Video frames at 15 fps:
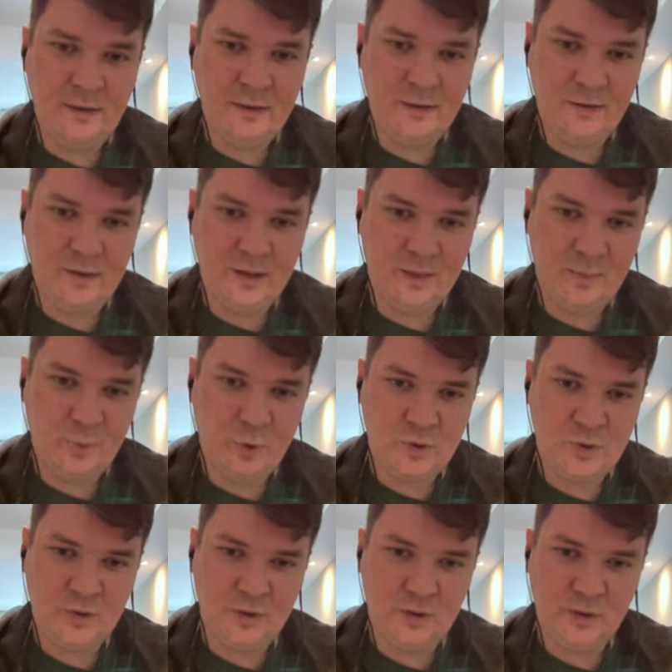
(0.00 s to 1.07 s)
Then
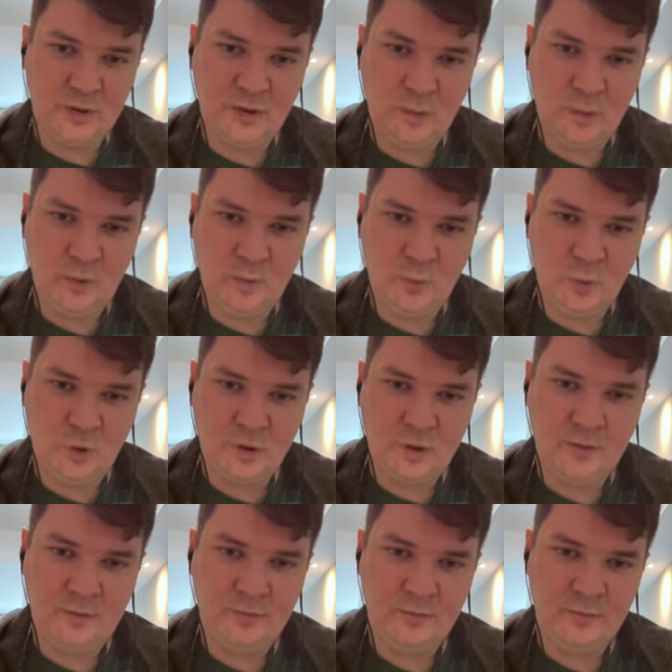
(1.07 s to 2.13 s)
posted a little bit more
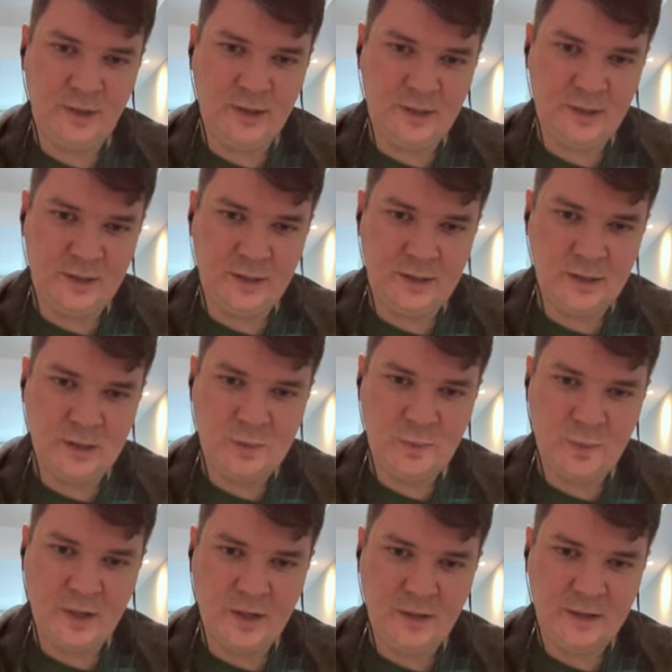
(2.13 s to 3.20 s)
and another
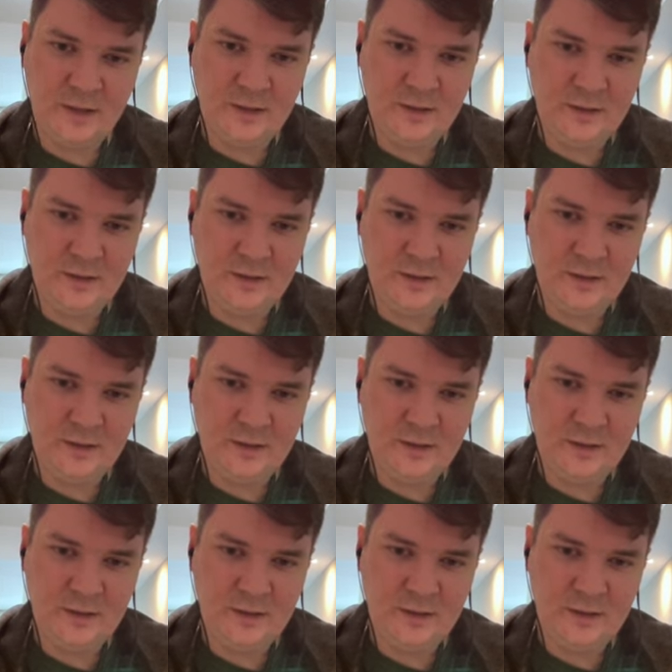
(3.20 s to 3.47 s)
spike